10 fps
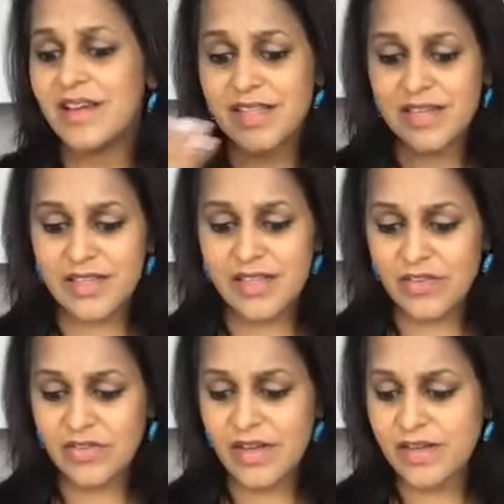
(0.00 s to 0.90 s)
And on the
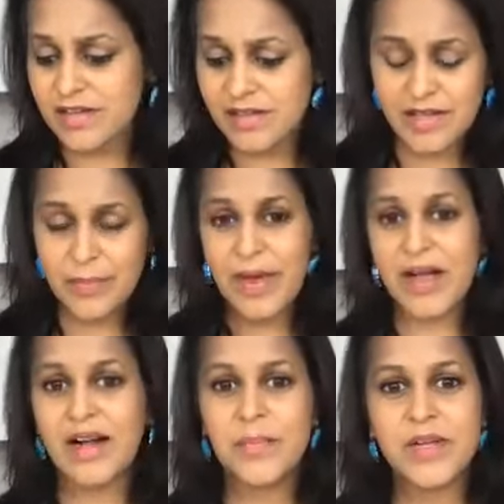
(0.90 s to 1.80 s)
other end, get
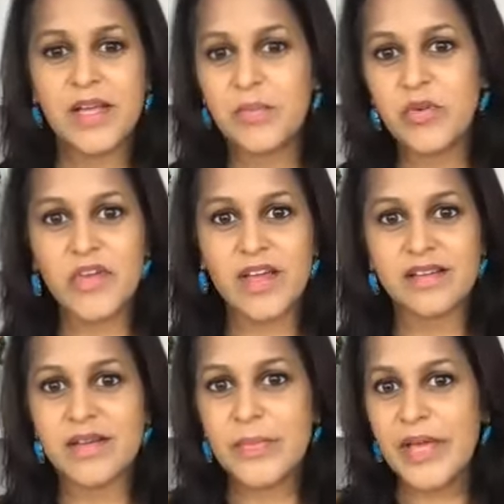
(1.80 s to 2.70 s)
back up and keep moving
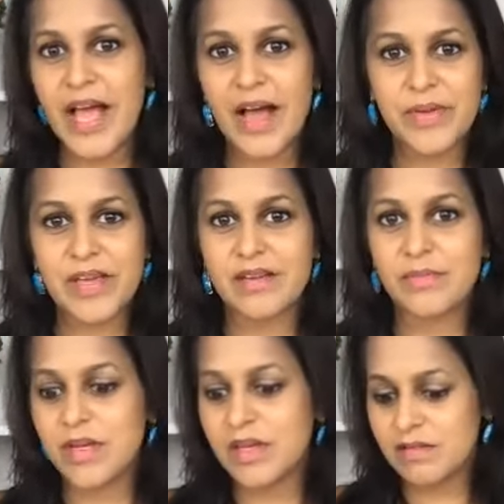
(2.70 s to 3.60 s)
and be happy and
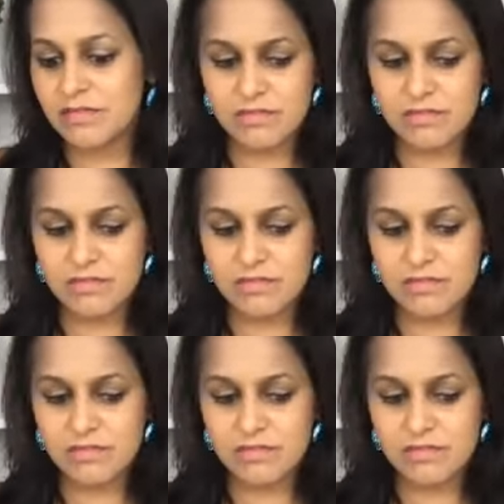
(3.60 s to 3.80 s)
be,